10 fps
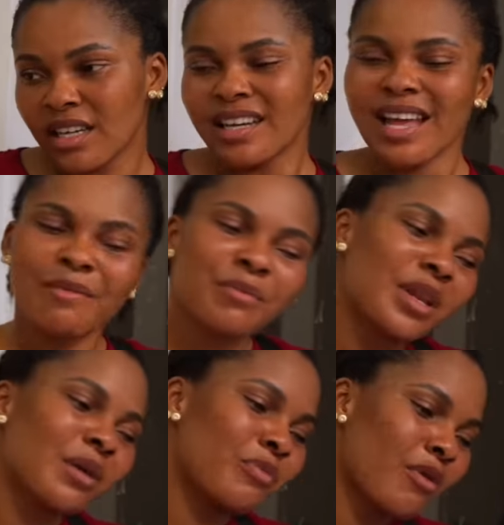Now, be
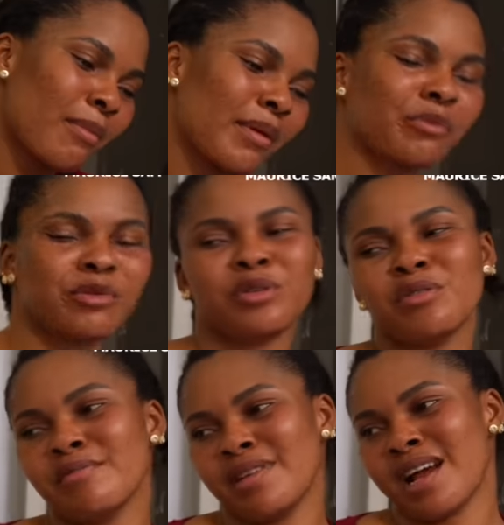the problem with
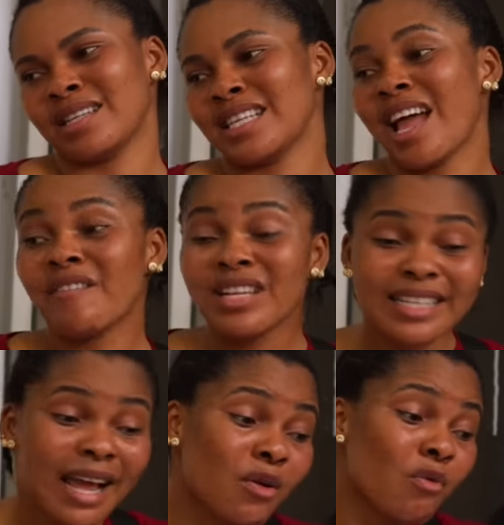you be that. Every
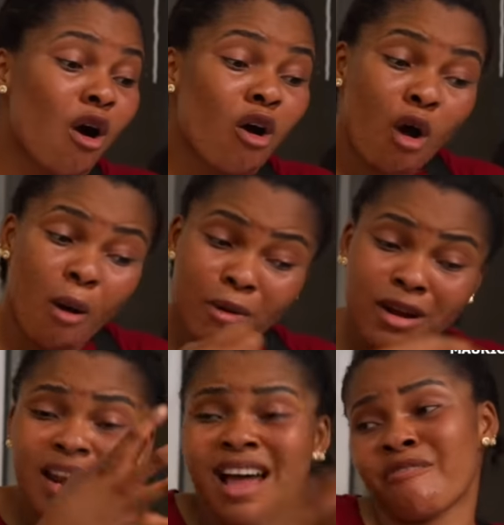time you want come a
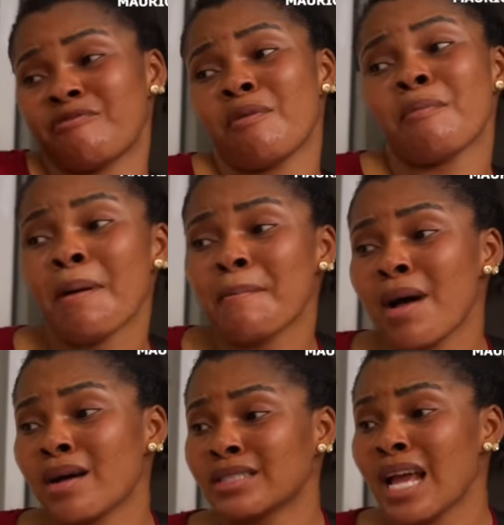laugh from my
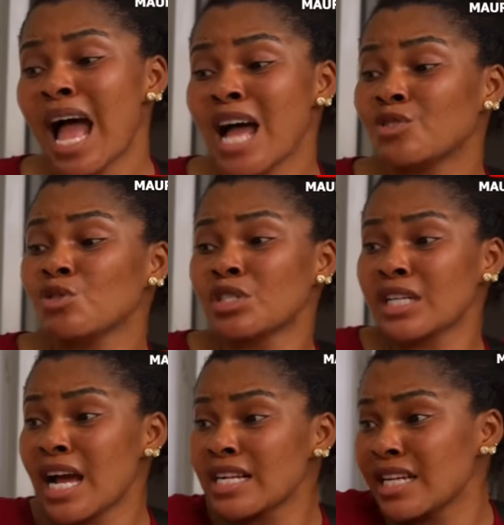mouth, as you sit
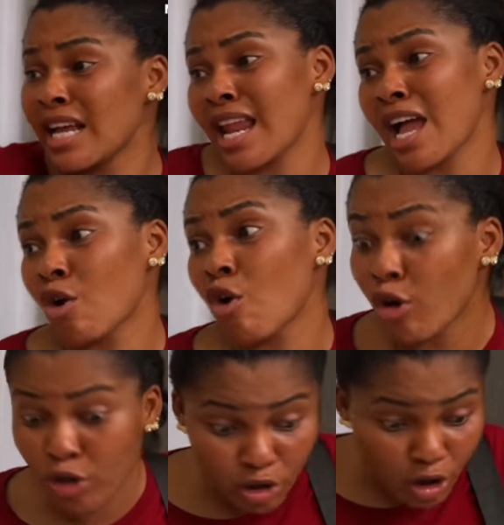down there like
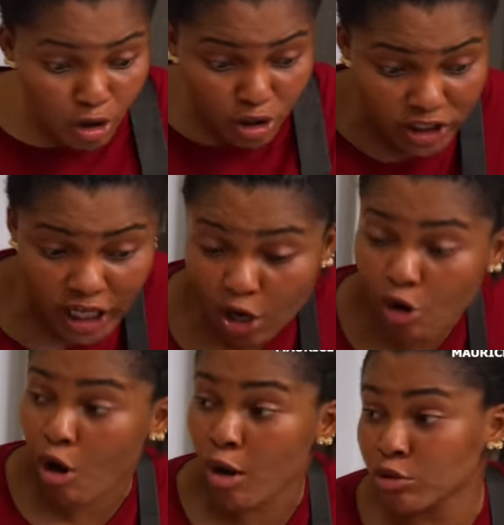code, you know, say you
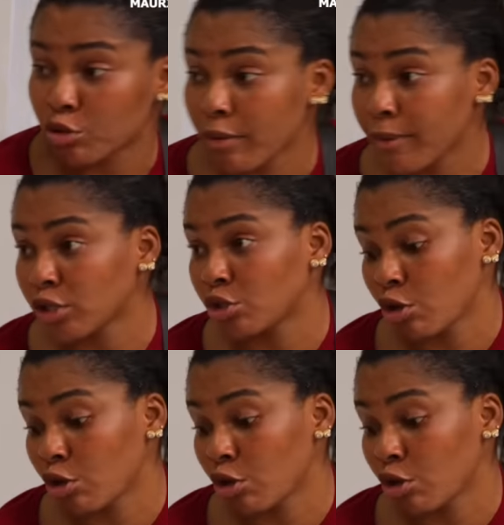go come to this